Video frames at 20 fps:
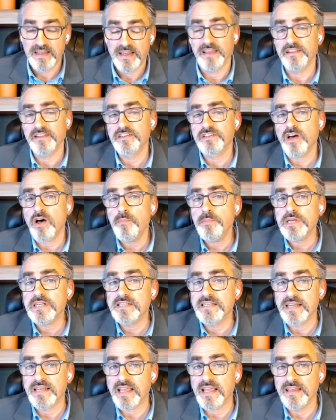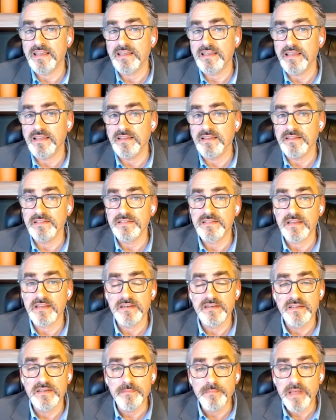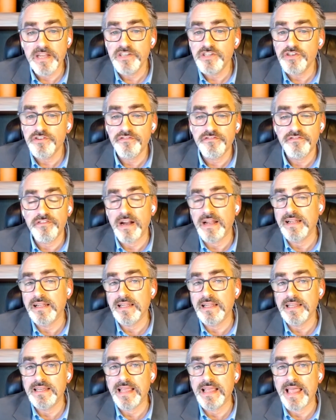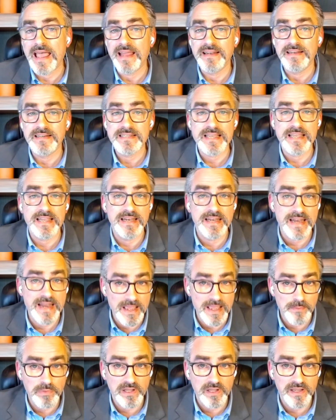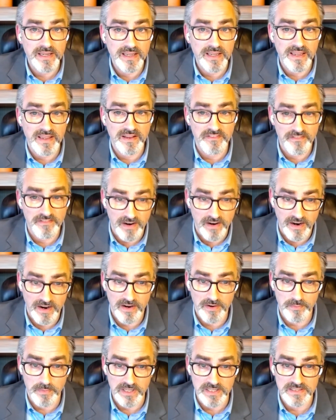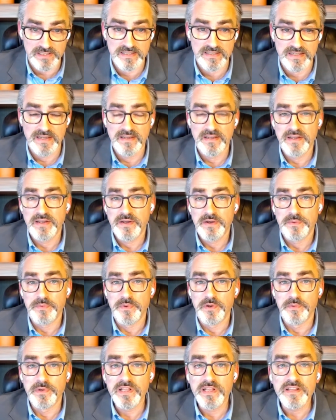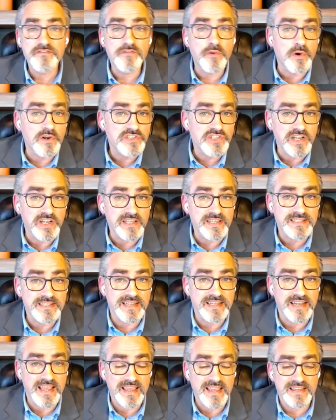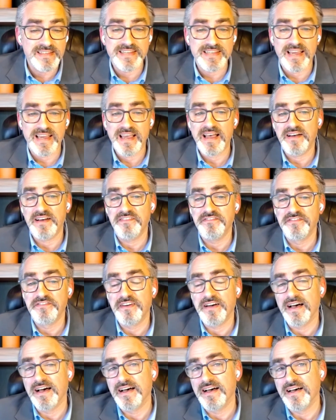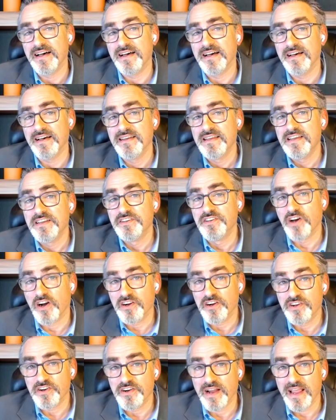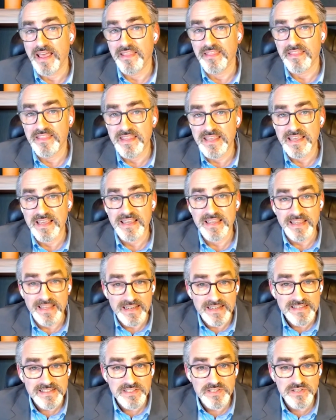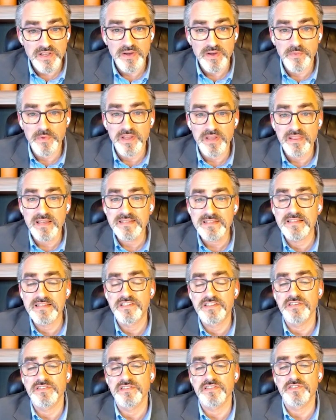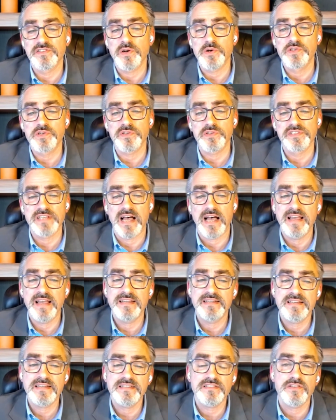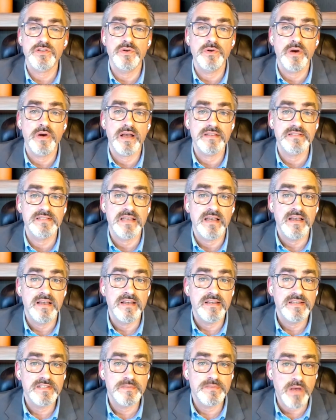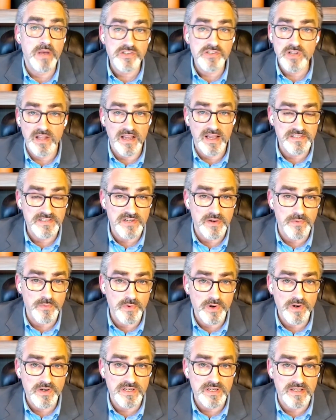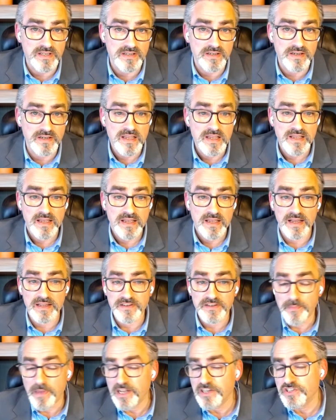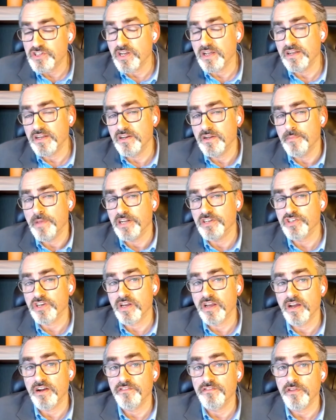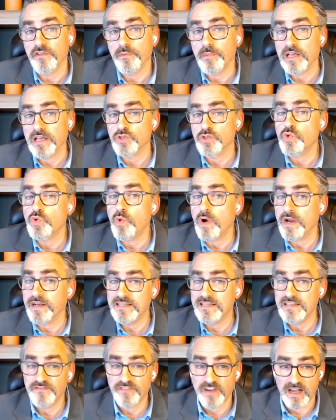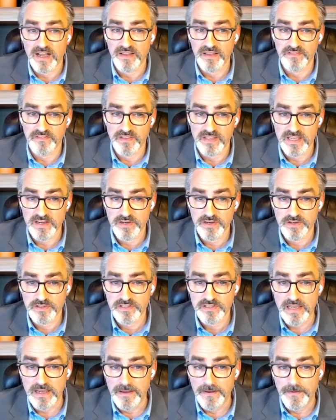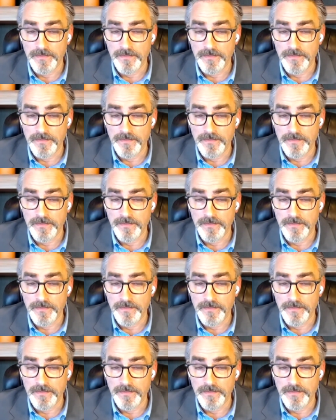and the topic today is dementia-friendly and enabling environments. We're really fortunate today to have Dr. Anthea Innes with us. She's a social scientist who has specialized and worked in dementia and dementia care for the past 25 years.